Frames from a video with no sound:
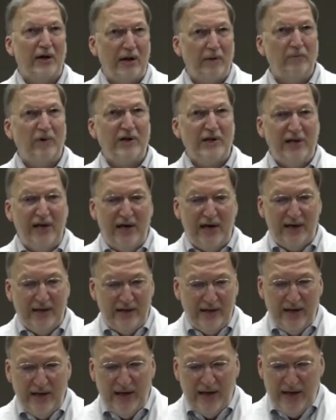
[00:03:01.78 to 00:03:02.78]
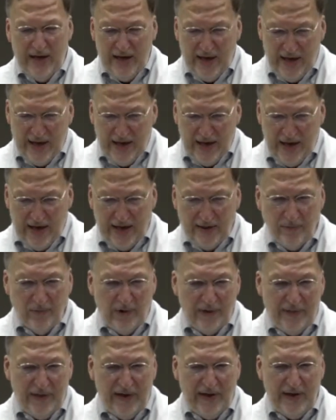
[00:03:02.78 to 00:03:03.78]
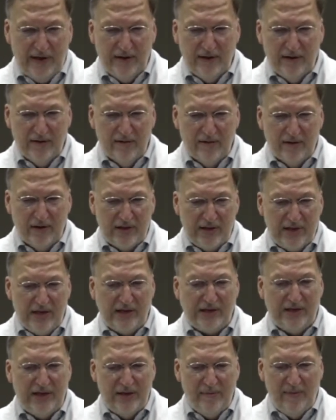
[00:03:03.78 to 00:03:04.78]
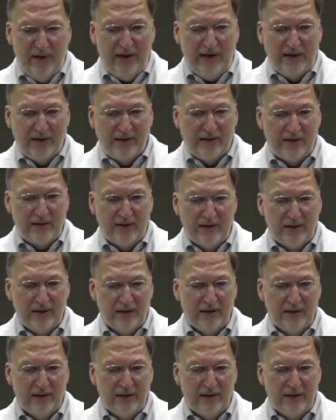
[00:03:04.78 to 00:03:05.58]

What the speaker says: And we did. And within 60 minutes,